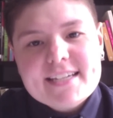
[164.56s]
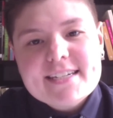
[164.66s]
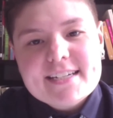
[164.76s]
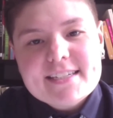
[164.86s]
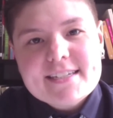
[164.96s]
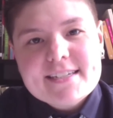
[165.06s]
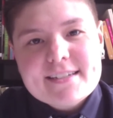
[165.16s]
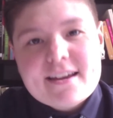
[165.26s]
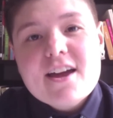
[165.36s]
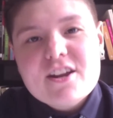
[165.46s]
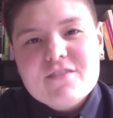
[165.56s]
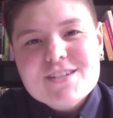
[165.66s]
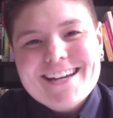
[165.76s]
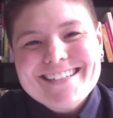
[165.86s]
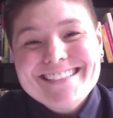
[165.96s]
Nice tits.
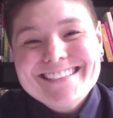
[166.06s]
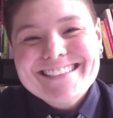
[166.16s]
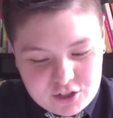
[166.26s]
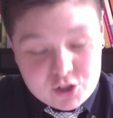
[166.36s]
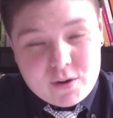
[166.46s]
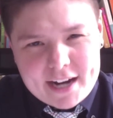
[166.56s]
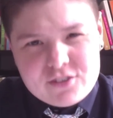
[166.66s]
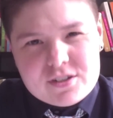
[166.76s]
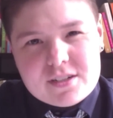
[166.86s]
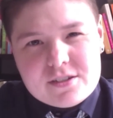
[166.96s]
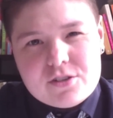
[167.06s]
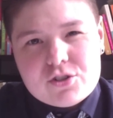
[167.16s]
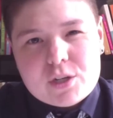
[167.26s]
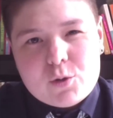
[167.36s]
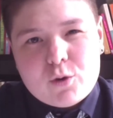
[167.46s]
Enough said. Do
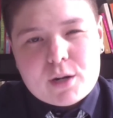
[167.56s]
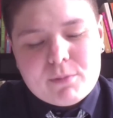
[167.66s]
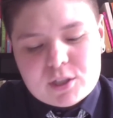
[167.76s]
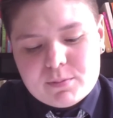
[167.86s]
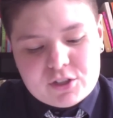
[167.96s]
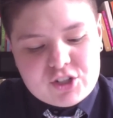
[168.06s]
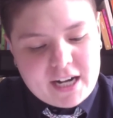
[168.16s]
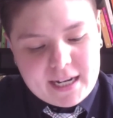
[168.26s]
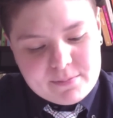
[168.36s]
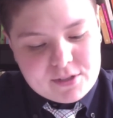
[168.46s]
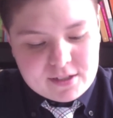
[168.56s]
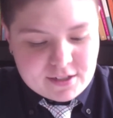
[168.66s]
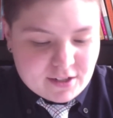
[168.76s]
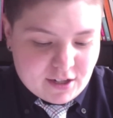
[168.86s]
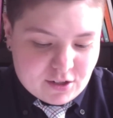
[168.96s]
actresses usually work multiple
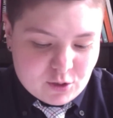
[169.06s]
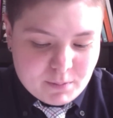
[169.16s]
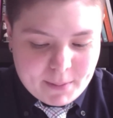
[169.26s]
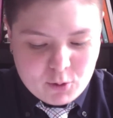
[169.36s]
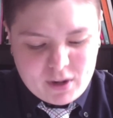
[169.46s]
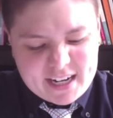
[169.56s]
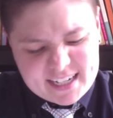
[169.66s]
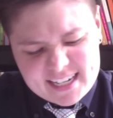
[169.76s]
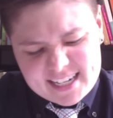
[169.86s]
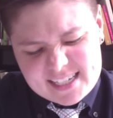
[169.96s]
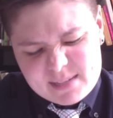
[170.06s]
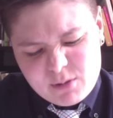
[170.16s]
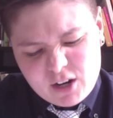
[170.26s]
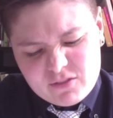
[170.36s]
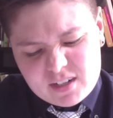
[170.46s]
jobs? Do people recognize
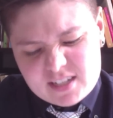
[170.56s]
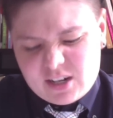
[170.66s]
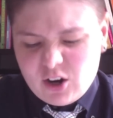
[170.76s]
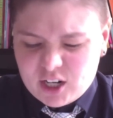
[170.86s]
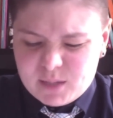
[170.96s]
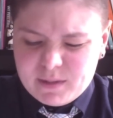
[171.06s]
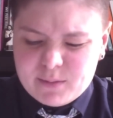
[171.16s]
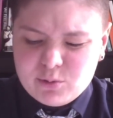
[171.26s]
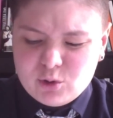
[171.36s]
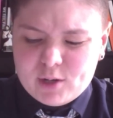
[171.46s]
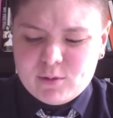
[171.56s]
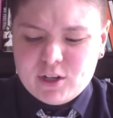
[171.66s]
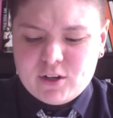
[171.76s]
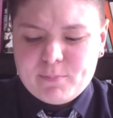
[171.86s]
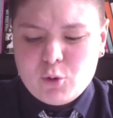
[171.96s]
them often? Is it hard to be employed
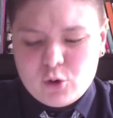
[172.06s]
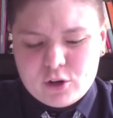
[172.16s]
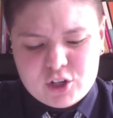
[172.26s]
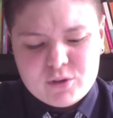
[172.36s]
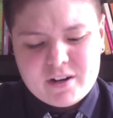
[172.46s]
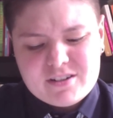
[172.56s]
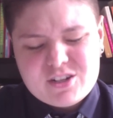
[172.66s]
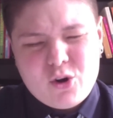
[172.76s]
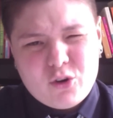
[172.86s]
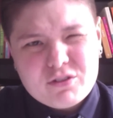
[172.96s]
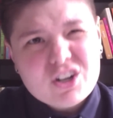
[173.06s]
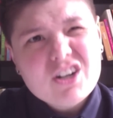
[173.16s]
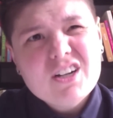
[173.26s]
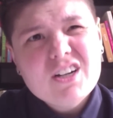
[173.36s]
when your porn career is over?